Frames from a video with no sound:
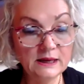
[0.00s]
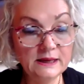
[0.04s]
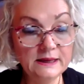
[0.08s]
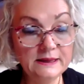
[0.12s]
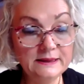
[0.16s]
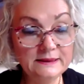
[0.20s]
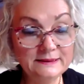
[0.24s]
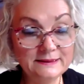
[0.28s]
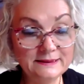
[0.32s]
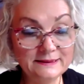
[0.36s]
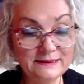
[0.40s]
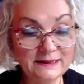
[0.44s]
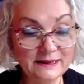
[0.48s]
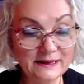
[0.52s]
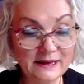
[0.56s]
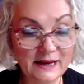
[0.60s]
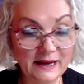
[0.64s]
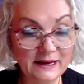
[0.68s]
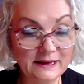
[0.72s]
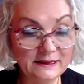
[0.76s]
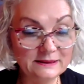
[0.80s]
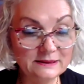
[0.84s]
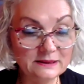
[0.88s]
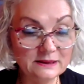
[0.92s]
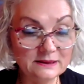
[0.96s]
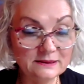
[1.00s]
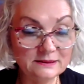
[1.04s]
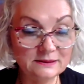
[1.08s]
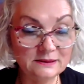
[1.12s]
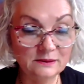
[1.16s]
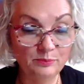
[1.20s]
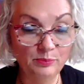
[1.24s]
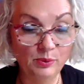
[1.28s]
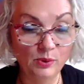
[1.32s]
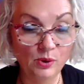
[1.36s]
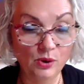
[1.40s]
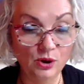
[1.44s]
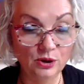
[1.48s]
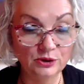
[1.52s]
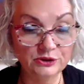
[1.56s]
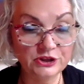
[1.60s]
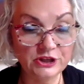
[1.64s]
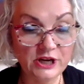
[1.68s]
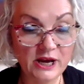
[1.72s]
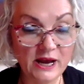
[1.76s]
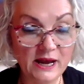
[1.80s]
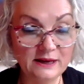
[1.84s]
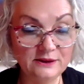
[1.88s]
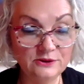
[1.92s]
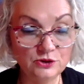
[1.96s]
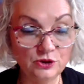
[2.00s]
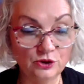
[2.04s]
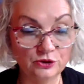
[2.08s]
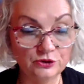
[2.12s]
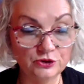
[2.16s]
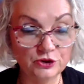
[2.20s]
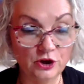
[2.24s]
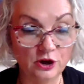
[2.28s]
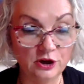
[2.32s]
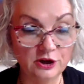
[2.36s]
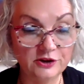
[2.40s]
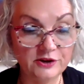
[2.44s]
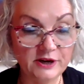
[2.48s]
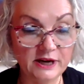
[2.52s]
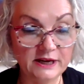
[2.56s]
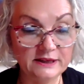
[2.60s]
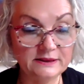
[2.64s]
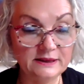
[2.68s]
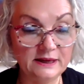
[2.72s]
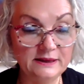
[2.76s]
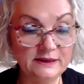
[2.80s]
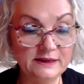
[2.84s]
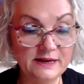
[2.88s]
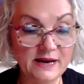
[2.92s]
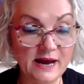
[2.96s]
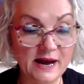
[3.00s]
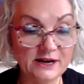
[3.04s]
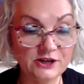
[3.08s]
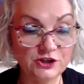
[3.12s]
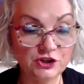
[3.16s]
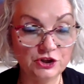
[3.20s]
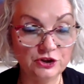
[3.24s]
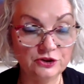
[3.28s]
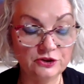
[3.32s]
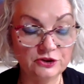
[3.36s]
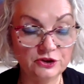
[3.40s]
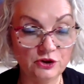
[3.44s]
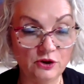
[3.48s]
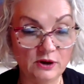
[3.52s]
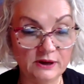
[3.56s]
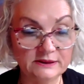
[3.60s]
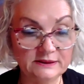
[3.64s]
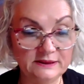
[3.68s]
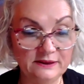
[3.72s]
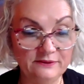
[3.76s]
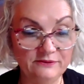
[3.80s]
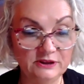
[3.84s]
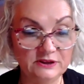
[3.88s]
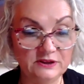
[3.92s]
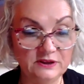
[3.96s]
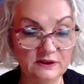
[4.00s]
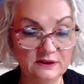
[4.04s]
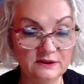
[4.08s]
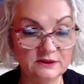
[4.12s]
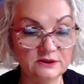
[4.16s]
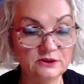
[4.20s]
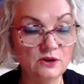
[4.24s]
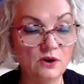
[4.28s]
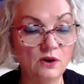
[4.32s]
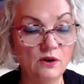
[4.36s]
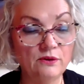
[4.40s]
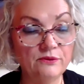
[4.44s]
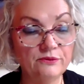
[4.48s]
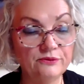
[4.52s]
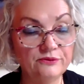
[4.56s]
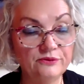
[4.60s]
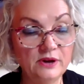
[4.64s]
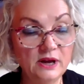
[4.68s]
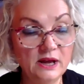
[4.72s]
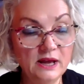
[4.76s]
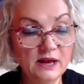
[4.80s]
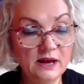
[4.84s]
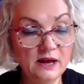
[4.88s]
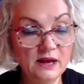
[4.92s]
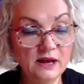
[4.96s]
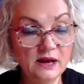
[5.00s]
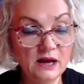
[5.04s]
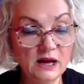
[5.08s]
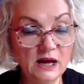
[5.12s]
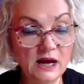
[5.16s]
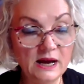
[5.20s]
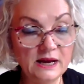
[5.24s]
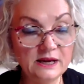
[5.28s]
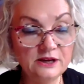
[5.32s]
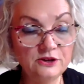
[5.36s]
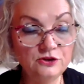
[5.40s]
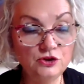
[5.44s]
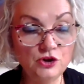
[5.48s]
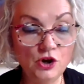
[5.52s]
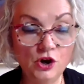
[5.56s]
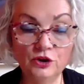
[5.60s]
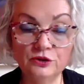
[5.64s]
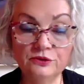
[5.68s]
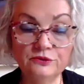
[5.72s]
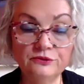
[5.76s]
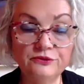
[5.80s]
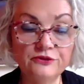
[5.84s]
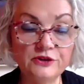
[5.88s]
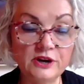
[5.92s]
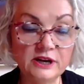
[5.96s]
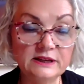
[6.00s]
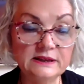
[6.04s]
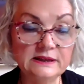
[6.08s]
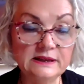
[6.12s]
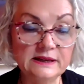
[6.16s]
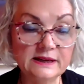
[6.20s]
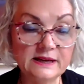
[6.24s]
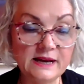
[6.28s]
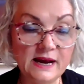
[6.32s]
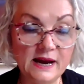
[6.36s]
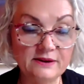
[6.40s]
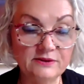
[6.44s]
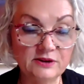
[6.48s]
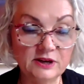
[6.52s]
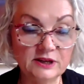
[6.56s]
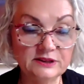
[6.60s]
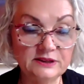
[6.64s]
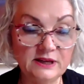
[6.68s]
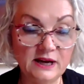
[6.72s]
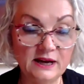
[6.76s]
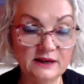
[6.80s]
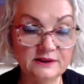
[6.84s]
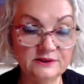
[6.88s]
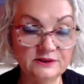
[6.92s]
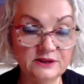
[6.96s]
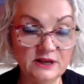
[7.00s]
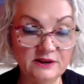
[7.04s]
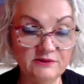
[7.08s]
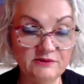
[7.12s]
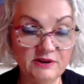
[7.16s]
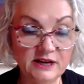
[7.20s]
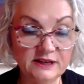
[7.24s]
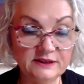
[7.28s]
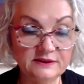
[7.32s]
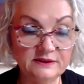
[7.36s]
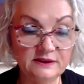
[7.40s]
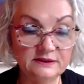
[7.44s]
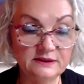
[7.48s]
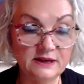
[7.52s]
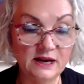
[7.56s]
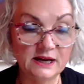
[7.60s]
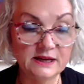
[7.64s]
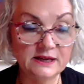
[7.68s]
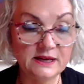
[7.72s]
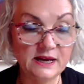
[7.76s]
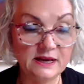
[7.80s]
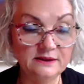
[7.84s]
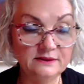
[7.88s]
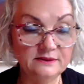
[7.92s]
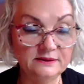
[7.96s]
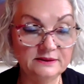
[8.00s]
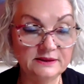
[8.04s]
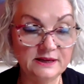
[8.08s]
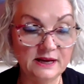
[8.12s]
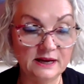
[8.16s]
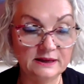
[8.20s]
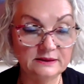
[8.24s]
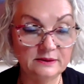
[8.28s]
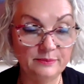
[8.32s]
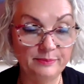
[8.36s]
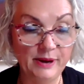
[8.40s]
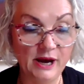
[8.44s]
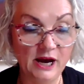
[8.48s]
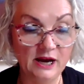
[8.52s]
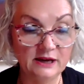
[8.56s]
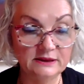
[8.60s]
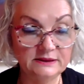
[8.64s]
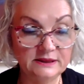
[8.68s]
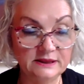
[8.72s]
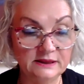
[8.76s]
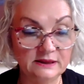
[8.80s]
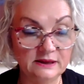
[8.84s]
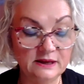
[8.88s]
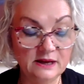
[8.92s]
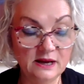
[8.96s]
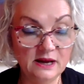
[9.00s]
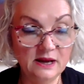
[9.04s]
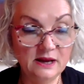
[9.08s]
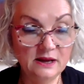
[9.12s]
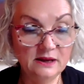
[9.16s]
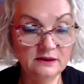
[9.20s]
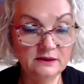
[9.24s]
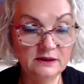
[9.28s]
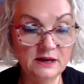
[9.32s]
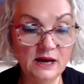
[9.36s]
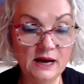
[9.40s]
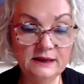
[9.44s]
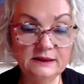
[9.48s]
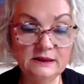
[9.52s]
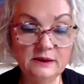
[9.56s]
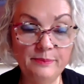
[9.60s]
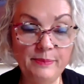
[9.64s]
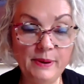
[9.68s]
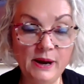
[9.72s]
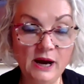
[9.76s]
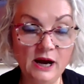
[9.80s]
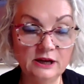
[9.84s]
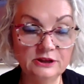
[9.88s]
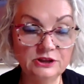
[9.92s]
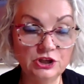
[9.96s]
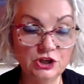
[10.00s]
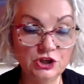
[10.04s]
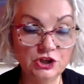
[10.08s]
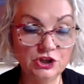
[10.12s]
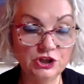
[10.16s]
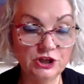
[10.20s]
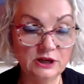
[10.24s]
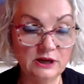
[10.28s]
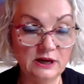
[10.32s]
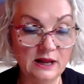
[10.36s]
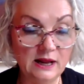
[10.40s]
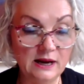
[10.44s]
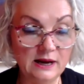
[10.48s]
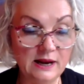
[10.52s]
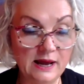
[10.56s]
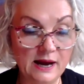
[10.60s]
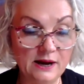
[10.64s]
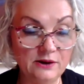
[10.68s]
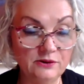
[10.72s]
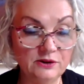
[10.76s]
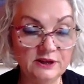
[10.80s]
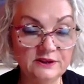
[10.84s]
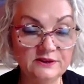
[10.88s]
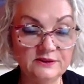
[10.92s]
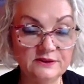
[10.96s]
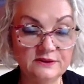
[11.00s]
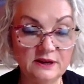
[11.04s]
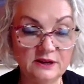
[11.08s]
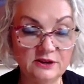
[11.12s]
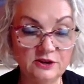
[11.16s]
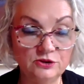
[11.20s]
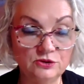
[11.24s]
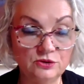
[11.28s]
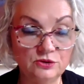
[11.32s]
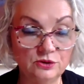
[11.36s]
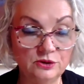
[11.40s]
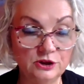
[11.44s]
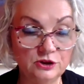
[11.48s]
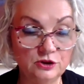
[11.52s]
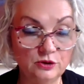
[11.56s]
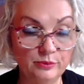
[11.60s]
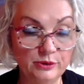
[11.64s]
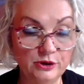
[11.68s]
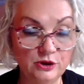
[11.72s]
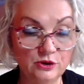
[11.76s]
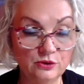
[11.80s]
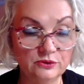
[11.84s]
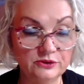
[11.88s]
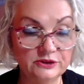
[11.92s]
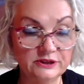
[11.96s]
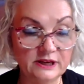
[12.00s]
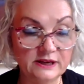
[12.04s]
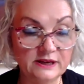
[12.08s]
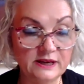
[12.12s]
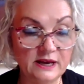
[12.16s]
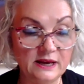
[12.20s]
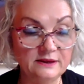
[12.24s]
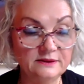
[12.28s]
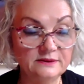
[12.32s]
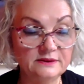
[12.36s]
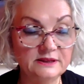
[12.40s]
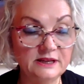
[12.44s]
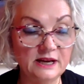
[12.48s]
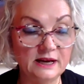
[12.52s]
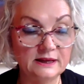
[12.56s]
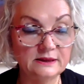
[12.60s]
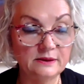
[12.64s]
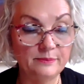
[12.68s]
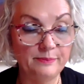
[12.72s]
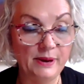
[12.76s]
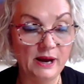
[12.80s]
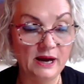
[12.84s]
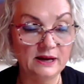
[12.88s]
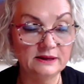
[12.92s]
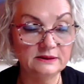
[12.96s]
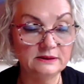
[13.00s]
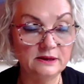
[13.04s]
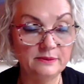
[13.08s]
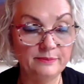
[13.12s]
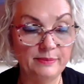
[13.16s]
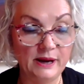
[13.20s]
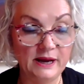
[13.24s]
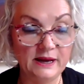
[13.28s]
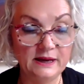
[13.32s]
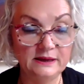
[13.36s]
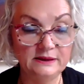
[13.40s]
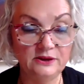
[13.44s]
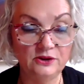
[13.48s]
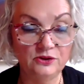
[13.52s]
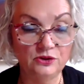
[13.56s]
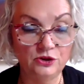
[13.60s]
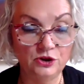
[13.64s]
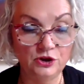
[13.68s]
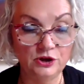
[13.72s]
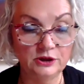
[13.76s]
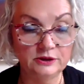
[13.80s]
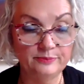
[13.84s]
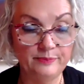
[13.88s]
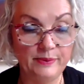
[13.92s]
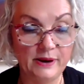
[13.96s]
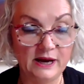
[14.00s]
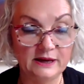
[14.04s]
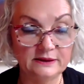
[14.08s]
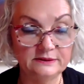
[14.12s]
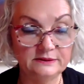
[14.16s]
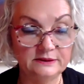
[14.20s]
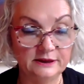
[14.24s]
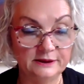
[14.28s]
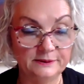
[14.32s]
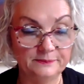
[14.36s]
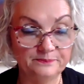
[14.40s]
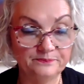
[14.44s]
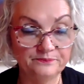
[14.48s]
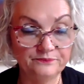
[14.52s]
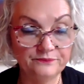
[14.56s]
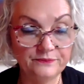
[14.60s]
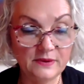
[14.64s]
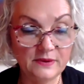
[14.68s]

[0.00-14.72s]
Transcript: instigate, support, and or tolerate any actions or activities of a non-friendly character directed against the other party. Neither party shall allow its territory to be used against the other party by any third party,